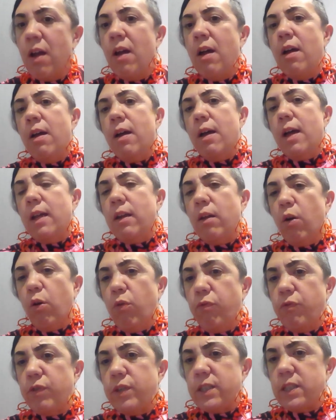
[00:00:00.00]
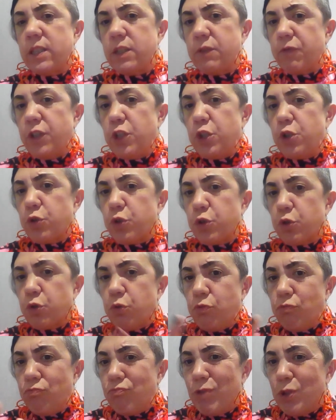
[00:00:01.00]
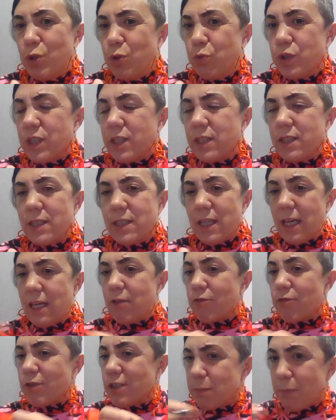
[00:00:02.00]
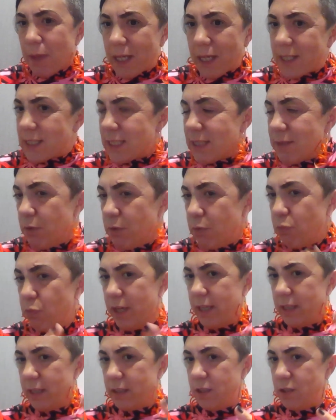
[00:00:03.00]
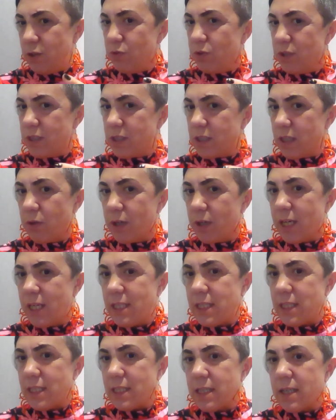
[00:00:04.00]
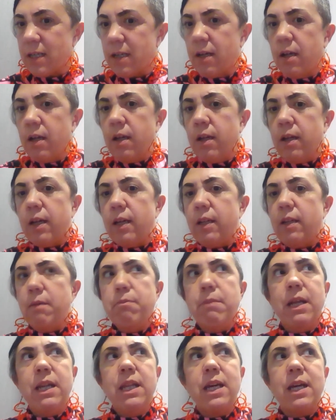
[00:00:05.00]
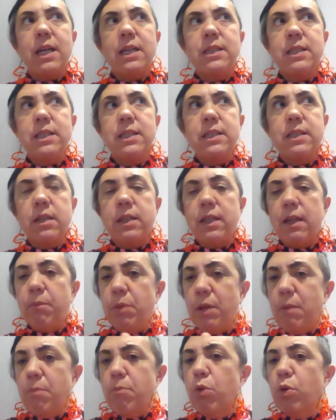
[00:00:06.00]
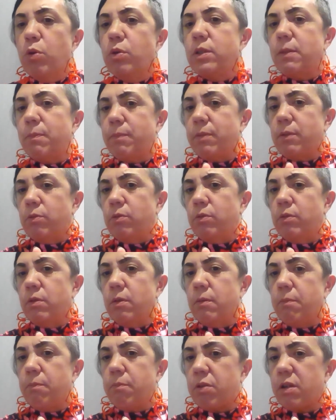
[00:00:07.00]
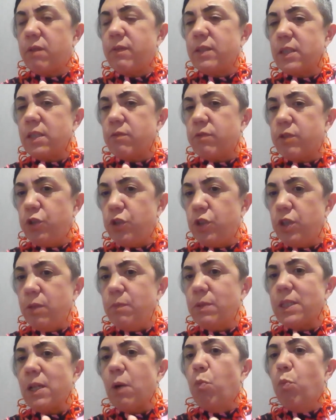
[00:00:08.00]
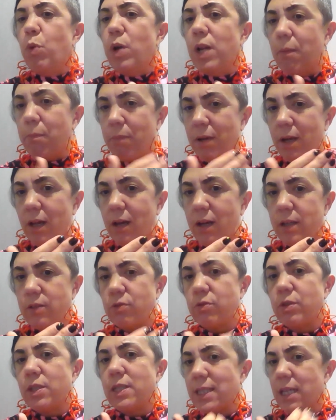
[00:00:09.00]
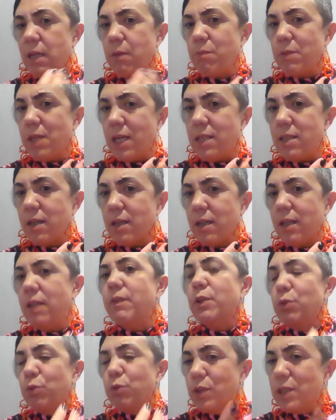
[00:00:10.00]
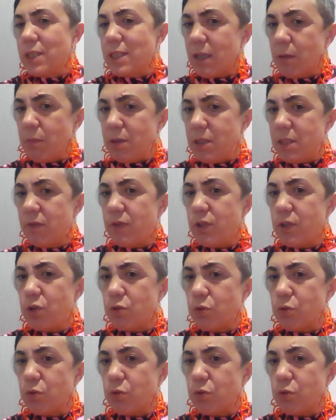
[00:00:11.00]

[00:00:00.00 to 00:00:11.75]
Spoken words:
and offers its features to users irrespective of where these users are located. And in many cases, there will be multiple privacy regimes that will apply to the same data and even to the same individual.